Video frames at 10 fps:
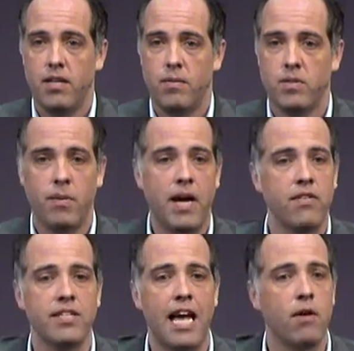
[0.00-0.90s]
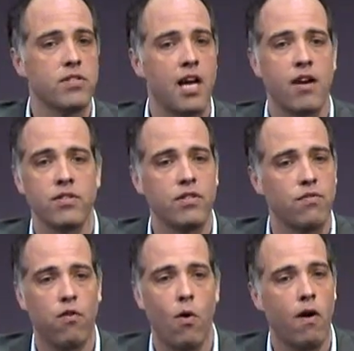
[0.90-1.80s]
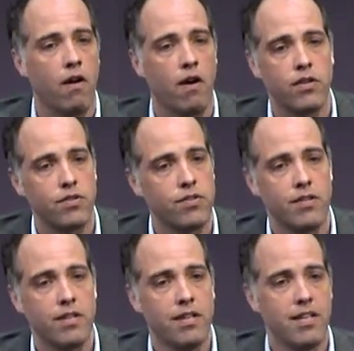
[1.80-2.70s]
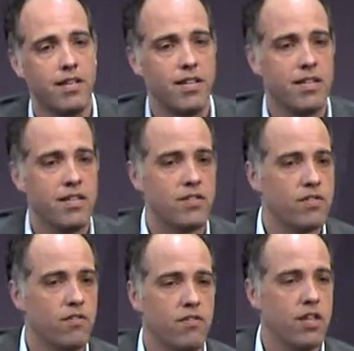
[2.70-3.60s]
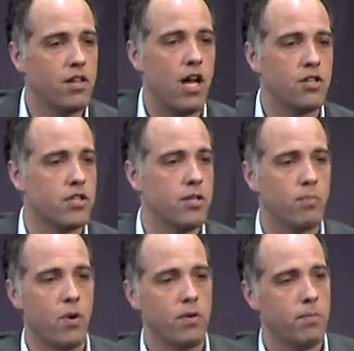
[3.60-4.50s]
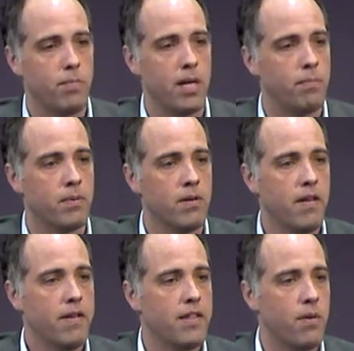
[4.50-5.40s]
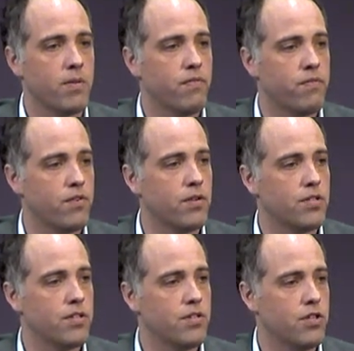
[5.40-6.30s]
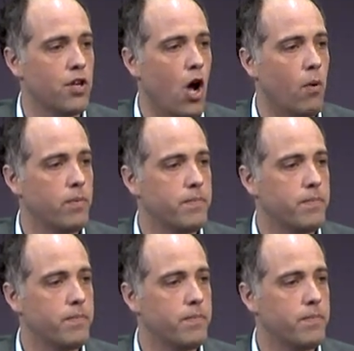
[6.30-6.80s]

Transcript: Somehow these outsiders, these foreigners, these theologically broken people, they were the first to know.